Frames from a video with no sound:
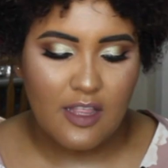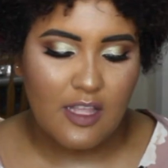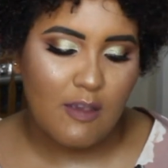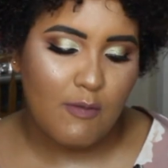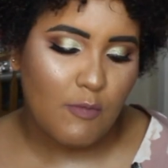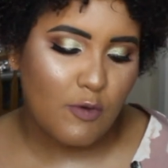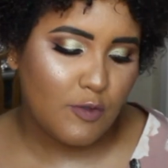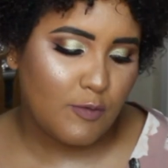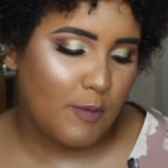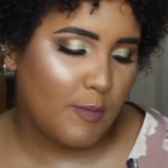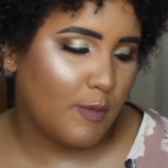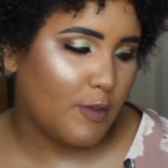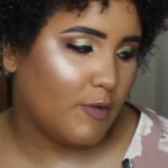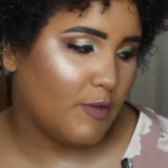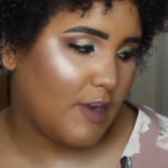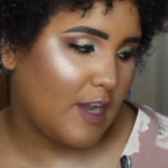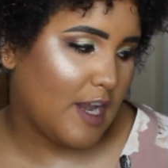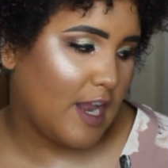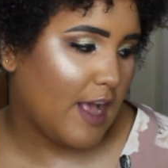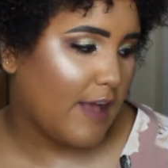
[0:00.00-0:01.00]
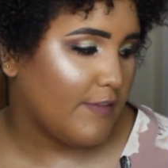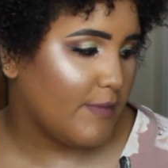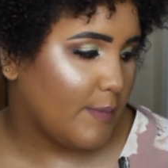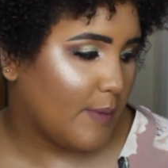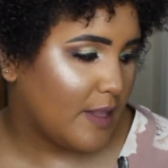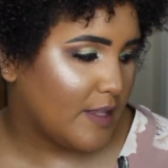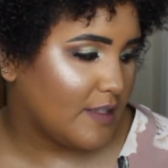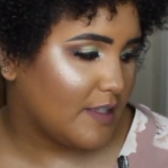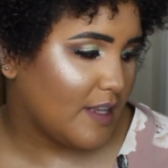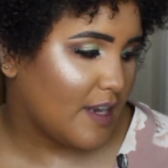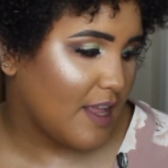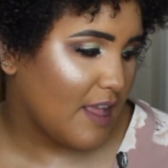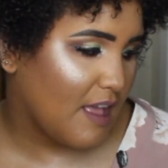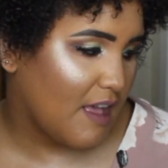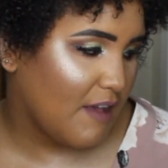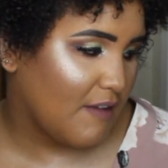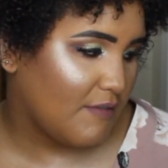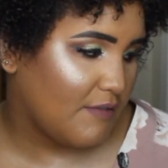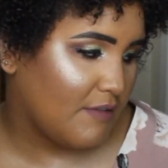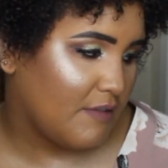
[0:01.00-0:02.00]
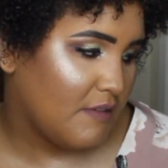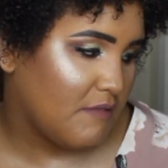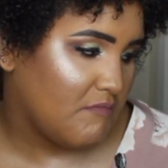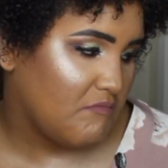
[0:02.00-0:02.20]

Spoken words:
think most people already have the palettes that I have,